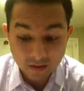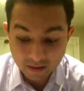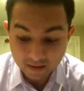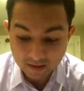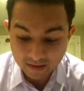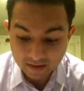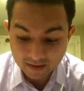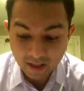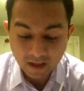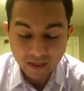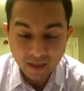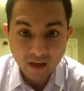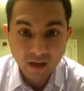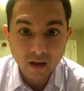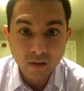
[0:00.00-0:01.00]
And is it
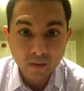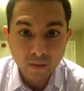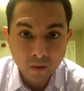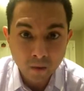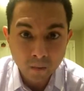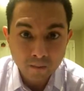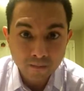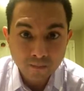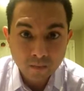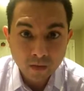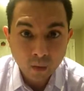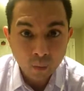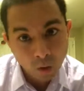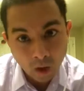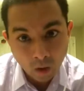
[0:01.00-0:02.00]
thinking through,
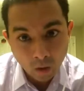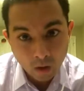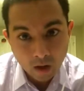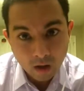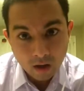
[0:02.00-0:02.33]
well,